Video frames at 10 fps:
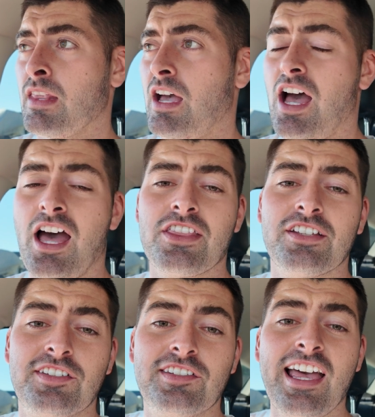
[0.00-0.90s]

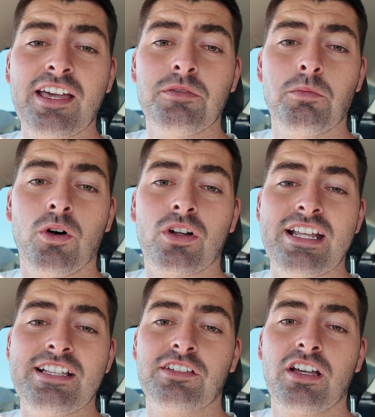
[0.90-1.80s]
The second one
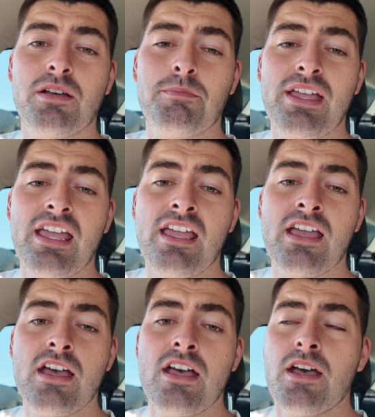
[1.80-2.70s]
is going to be
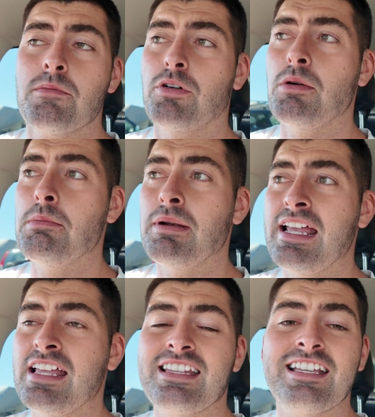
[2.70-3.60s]

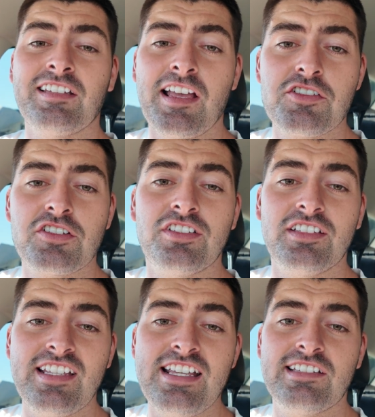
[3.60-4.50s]
probably the attention to
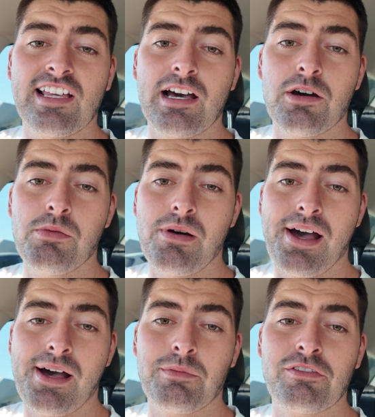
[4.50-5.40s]
detail
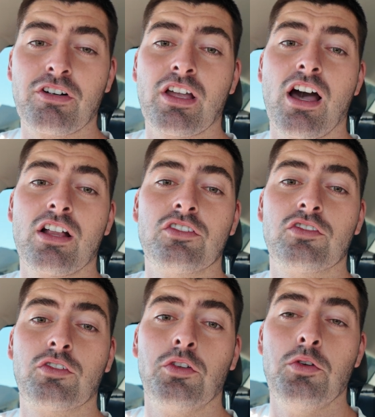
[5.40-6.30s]
with
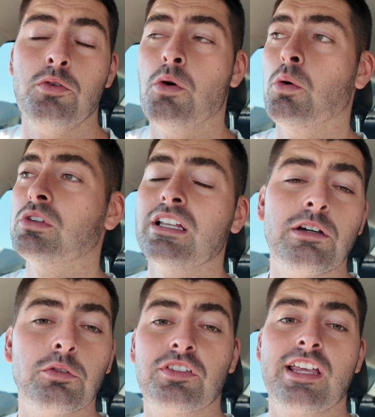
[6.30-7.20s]
regards to all the
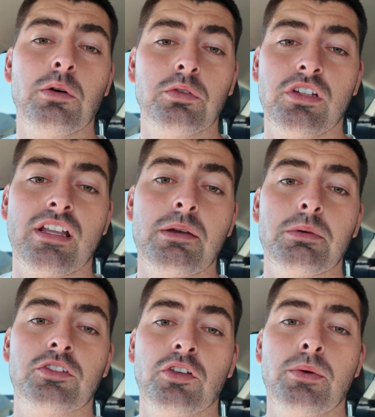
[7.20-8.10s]
little skills that they
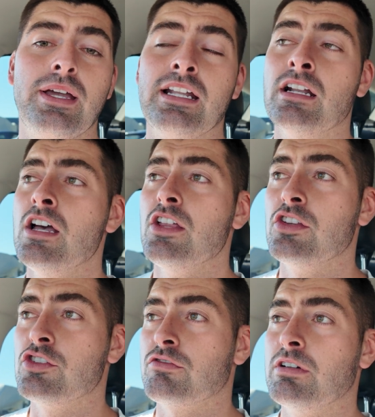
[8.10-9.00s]
were doing,
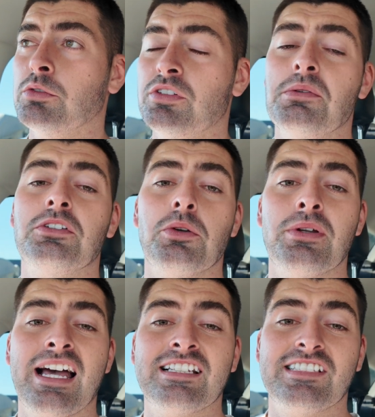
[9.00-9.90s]
the drills they were
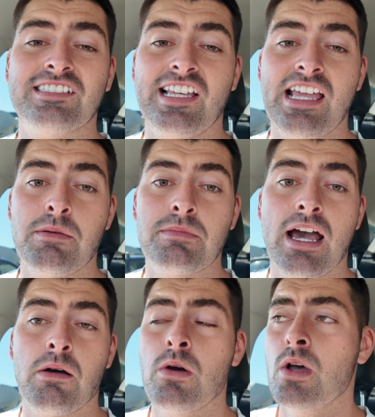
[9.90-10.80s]
doing as a team.
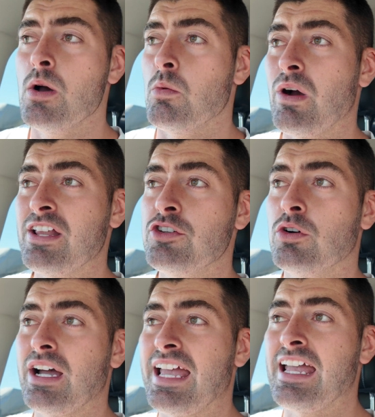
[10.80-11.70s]
Now, when
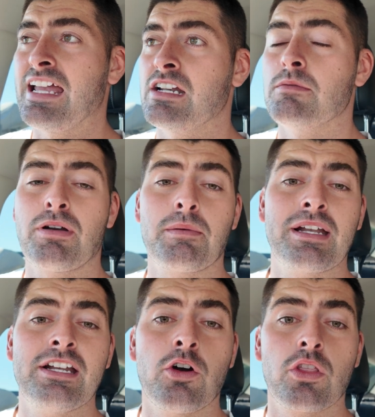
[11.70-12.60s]
you're in
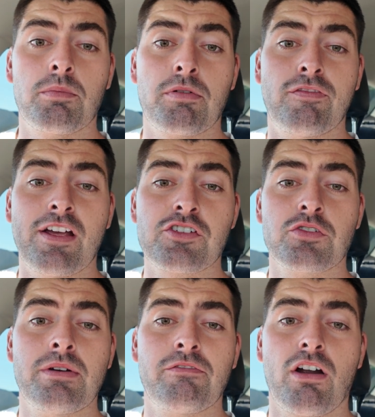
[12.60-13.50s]
probably not the
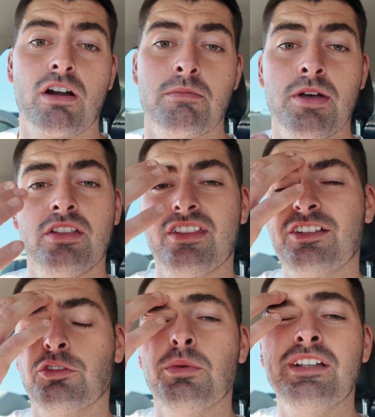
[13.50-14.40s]
professional environment,
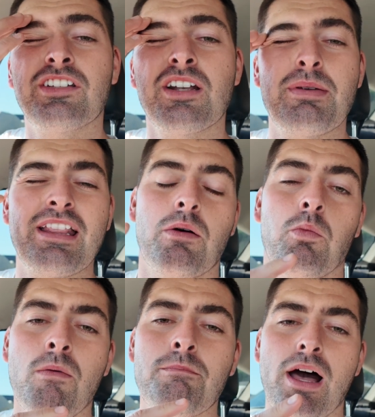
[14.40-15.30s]
there's always going to be that
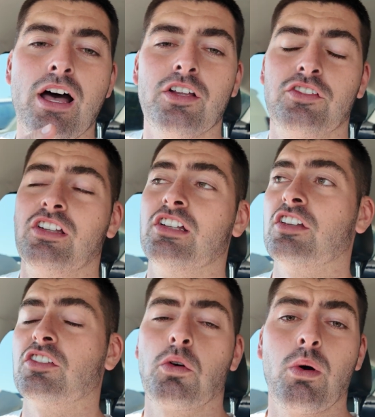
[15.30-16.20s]
one person that
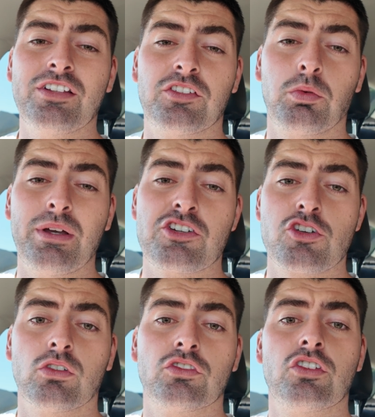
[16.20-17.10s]
doesn't quite switch
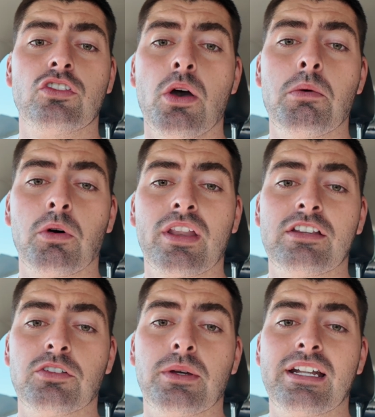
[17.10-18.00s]
on to knowing what
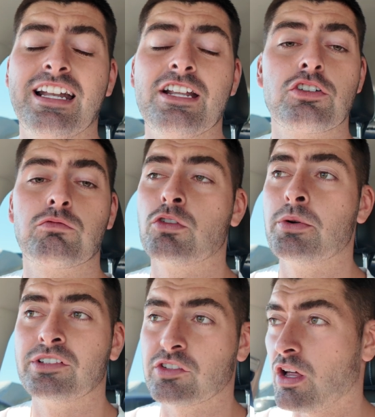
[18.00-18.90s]
they're doing, and it just
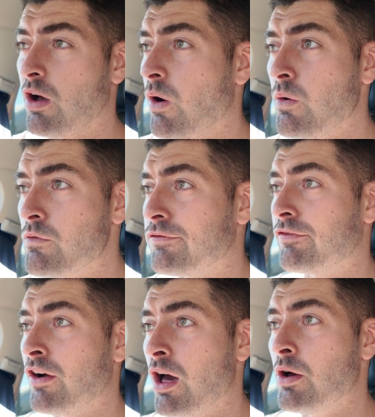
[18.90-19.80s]
ruins the whole
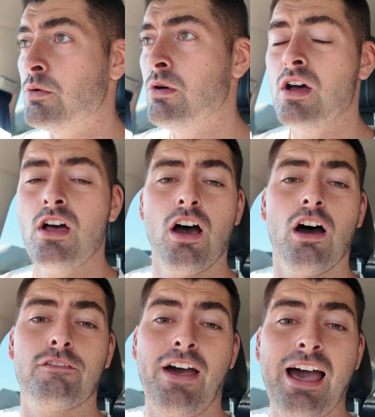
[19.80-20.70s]
flow
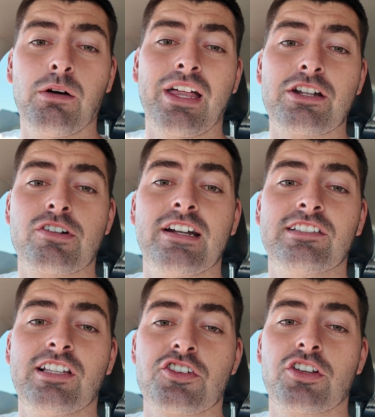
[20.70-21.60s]
of how that
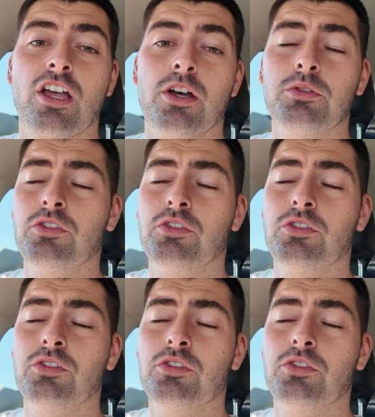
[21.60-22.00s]
training session goes.